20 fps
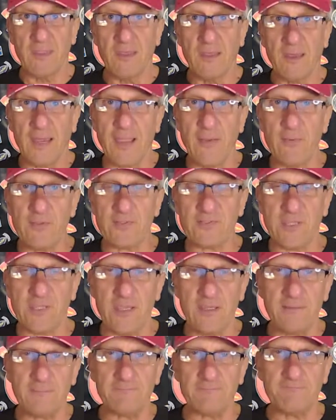I would
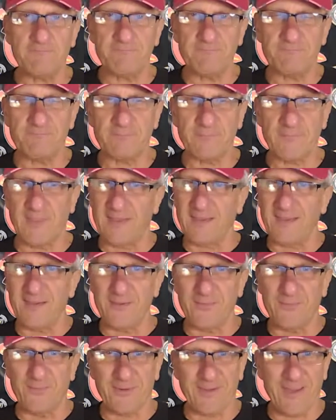say, I
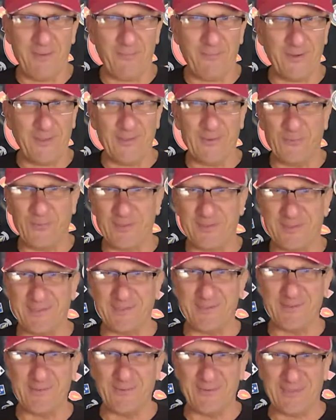wouldn't know what to
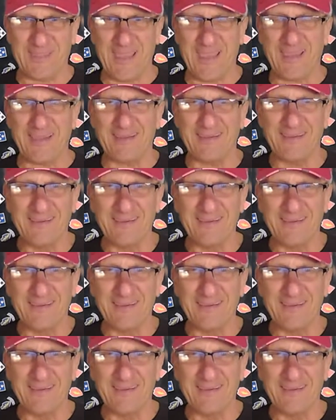do with that,